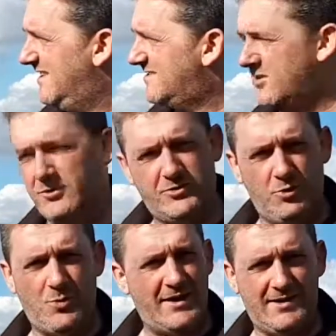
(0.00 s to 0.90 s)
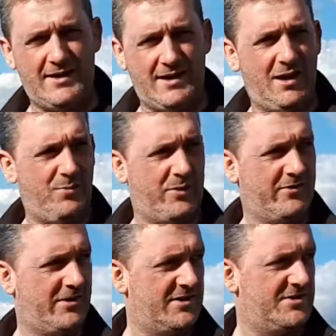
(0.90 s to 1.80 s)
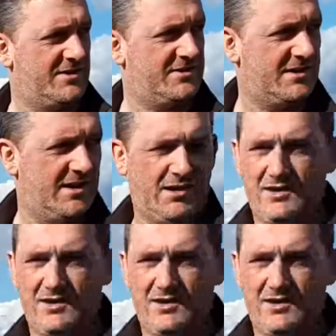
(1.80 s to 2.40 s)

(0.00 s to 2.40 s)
It's not too windy here, but as you can see,